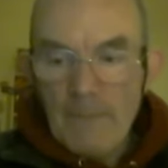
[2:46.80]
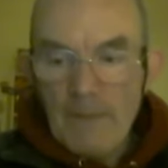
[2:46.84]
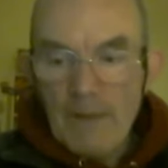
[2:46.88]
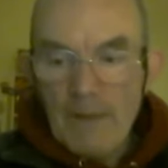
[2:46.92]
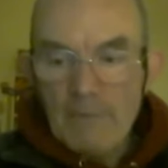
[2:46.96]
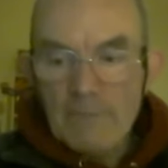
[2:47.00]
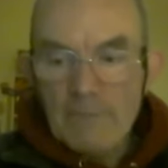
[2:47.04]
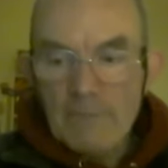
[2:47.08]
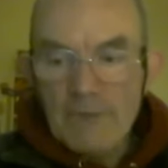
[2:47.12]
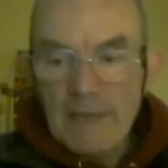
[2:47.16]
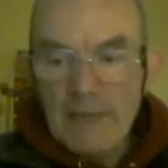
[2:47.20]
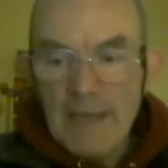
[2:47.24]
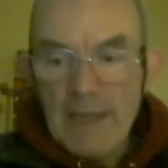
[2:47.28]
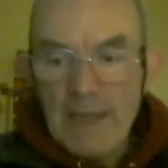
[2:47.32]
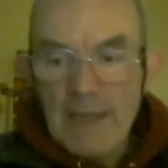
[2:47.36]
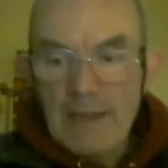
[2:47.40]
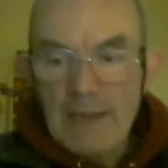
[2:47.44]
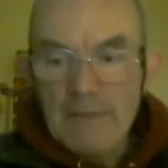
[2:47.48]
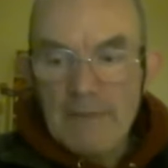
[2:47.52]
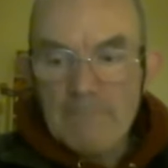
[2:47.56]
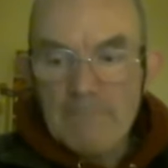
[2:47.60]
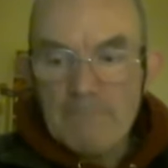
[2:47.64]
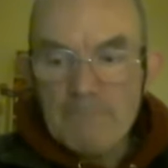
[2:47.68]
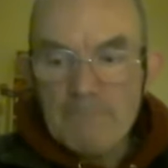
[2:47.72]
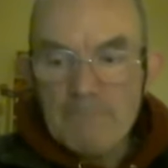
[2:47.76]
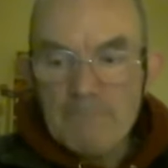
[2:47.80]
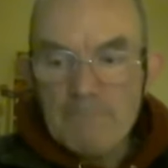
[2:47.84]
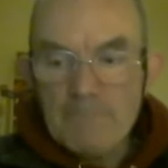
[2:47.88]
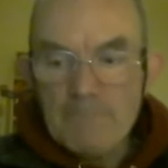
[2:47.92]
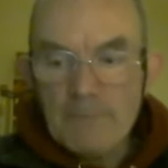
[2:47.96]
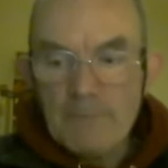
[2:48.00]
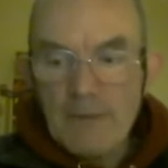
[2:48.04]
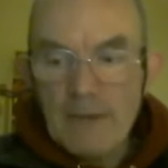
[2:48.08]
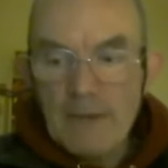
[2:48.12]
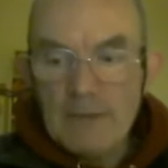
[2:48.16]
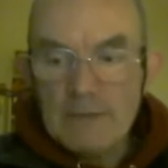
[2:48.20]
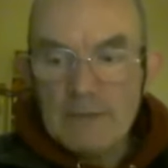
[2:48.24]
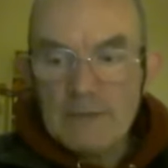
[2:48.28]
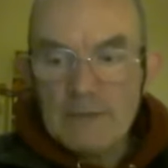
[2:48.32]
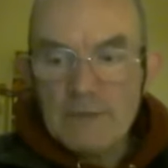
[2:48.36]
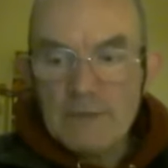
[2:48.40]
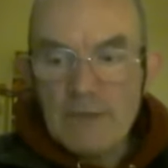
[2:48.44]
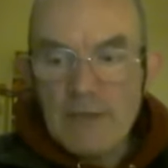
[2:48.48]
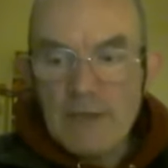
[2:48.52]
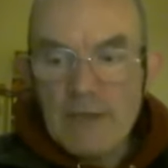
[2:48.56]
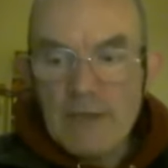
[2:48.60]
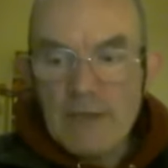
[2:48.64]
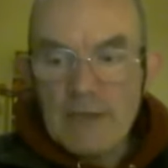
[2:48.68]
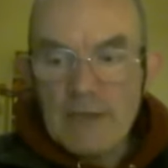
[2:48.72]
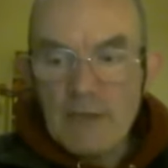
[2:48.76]
If the king is
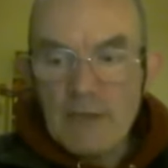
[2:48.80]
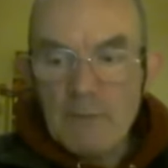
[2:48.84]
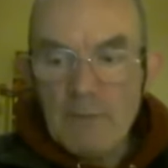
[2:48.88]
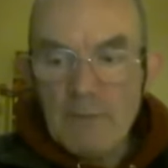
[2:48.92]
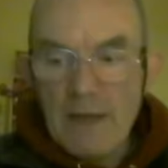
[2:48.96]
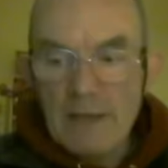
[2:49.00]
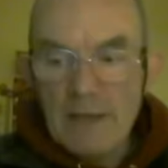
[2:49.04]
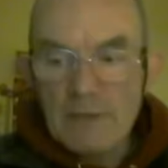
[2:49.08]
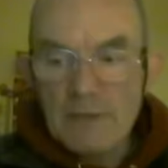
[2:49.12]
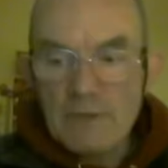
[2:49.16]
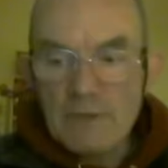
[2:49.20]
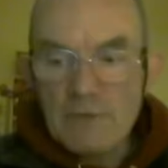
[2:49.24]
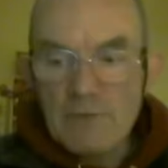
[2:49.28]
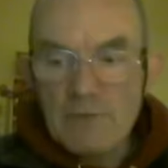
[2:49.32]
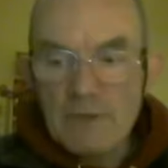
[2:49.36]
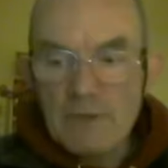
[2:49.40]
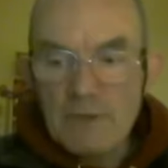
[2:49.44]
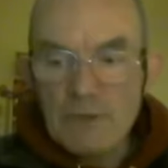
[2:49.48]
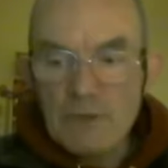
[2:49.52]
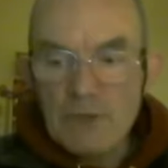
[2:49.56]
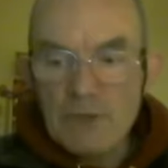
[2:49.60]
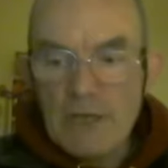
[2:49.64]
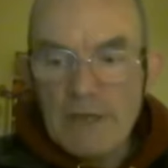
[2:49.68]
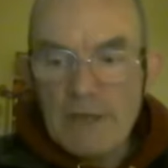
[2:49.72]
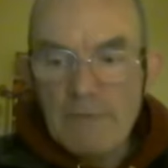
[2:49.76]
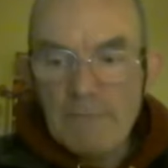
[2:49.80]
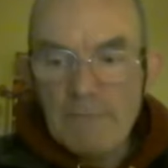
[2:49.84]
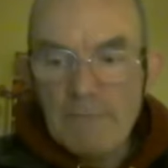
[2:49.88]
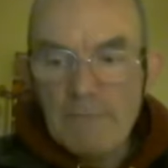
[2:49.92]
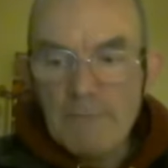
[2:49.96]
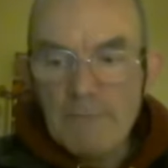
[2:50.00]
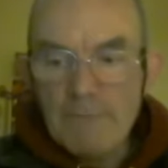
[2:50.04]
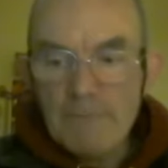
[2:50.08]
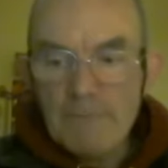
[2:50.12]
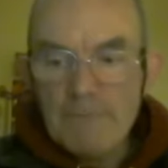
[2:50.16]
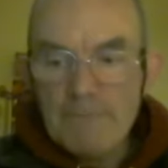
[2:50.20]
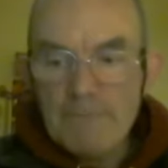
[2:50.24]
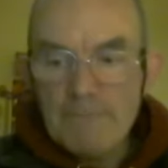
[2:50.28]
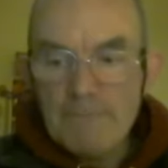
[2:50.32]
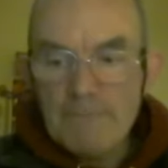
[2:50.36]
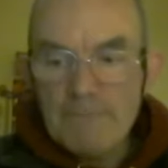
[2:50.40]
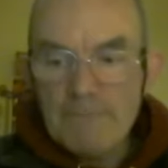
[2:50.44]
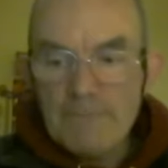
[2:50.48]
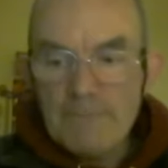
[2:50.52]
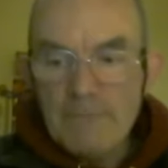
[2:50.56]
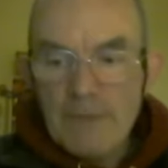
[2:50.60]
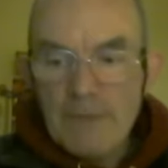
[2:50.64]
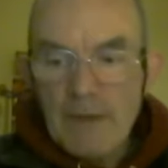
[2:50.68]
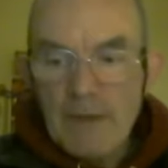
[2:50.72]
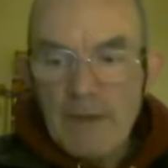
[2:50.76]
the commander in chief,
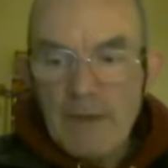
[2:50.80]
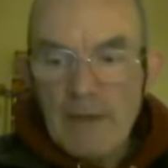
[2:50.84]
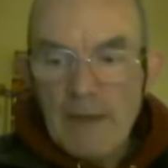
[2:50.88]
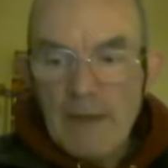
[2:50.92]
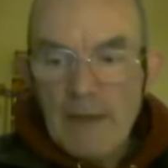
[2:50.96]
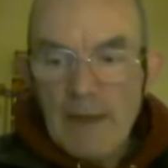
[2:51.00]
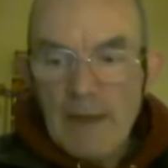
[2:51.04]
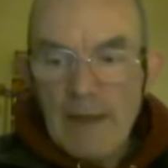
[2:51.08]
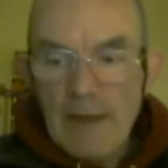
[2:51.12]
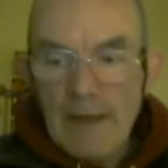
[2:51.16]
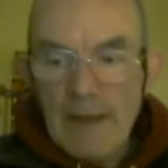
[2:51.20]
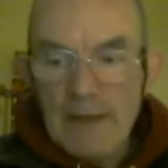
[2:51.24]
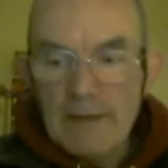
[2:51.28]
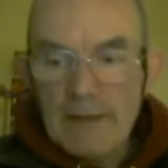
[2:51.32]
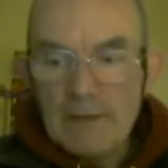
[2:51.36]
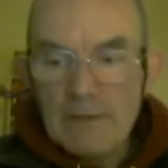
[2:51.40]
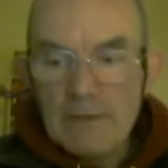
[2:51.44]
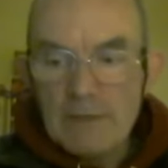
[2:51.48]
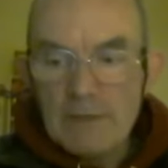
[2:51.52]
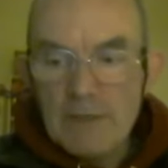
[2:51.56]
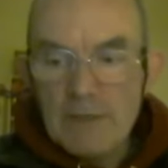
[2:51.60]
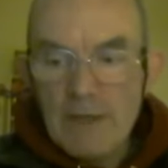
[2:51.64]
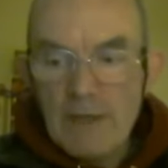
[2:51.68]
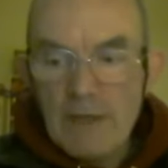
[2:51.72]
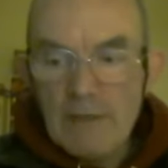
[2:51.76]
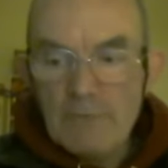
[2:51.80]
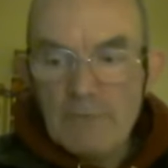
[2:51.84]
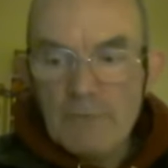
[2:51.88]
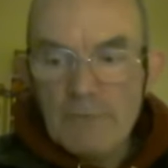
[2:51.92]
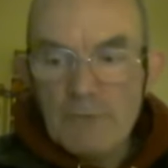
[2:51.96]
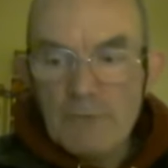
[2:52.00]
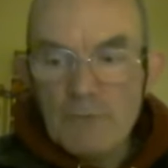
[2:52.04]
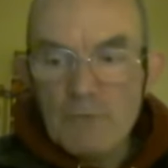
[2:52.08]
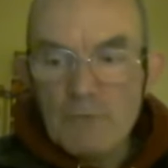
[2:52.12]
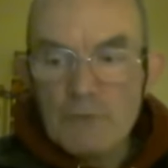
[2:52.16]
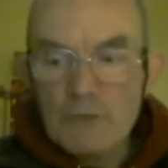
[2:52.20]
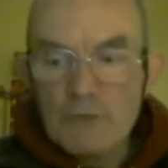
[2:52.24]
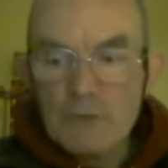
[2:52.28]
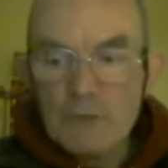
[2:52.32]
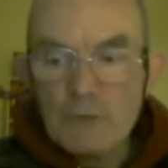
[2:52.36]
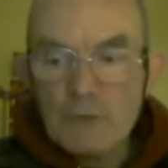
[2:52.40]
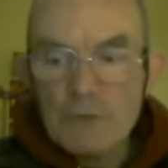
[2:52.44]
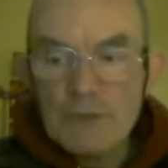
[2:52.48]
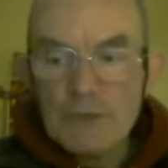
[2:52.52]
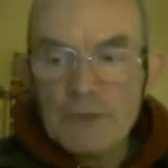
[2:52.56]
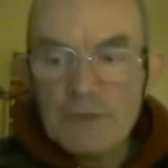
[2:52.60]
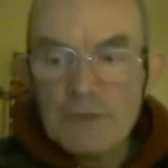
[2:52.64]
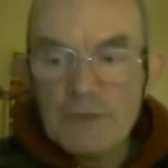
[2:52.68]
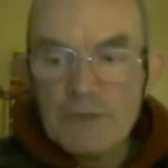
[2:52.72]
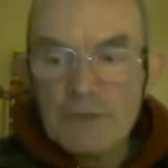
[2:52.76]
and if the
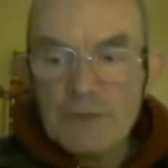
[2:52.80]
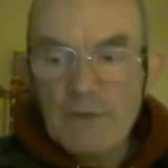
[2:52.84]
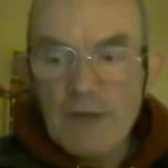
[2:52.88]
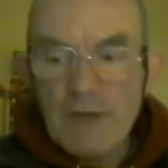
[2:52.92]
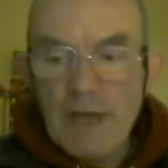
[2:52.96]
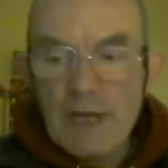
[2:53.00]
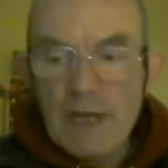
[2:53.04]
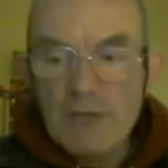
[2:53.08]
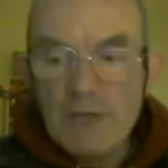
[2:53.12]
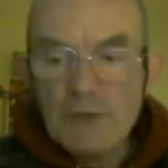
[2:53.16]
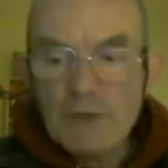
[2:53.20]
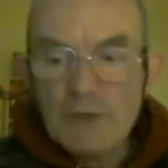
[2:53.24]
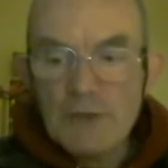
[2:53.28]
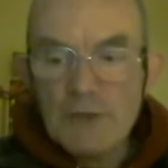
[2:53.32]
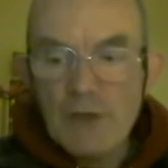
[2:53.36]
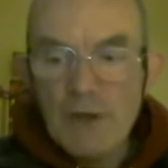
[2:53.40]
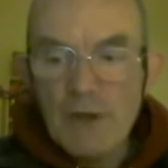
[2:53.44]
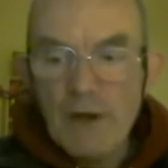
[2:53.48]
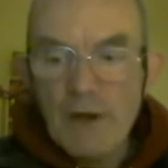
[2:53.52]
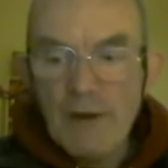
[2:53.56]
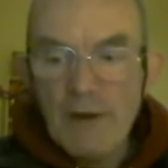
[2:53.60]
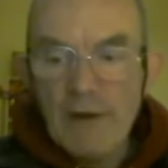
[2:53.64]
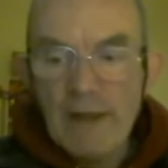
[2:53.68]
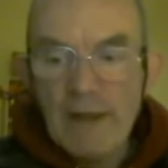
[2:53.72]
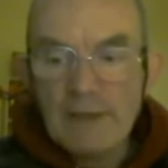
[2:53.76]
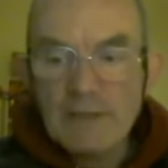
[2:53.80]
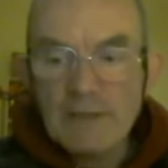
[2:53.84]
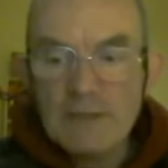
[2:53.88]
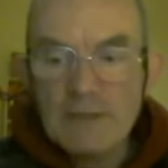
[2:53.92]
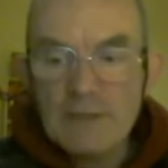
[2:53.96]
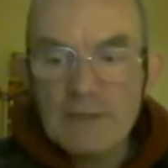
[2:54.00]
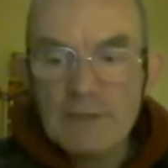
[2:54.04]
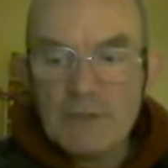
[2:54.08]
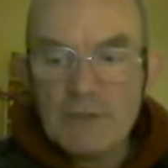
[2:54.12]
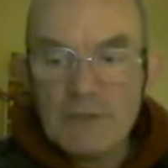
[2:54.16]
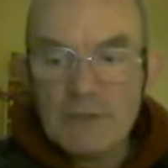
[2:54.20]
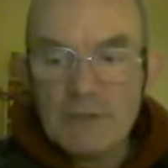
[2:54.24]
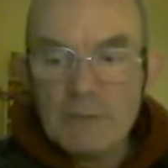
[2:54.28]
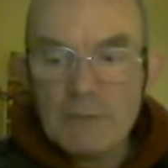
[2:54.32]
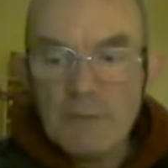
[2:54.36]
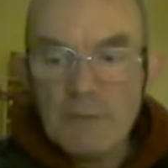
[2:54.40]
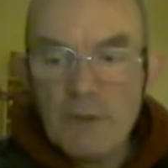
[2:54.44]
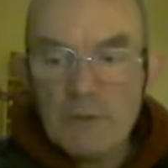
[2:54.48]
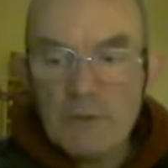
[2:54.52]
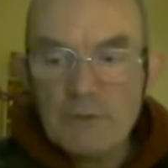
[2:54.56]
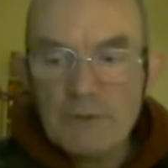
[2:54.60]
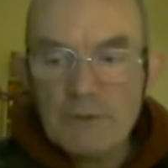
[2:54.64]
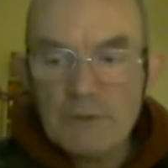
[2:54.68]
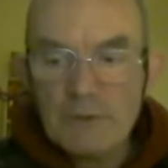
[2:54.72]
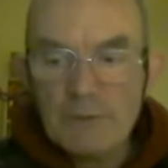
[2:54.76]
resources of the nation are at his
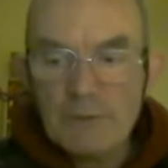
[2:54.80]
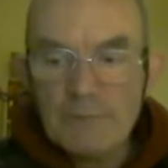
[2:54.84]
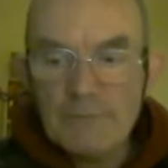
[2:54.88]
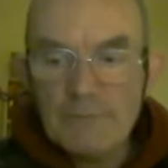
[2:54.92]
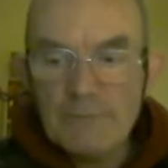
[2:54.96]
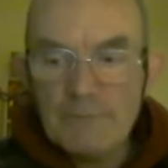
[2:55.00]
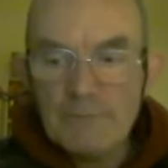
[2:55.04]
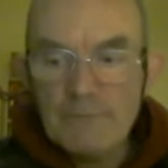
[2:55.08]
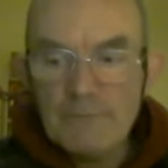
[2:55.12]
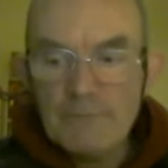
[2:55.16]
disposal,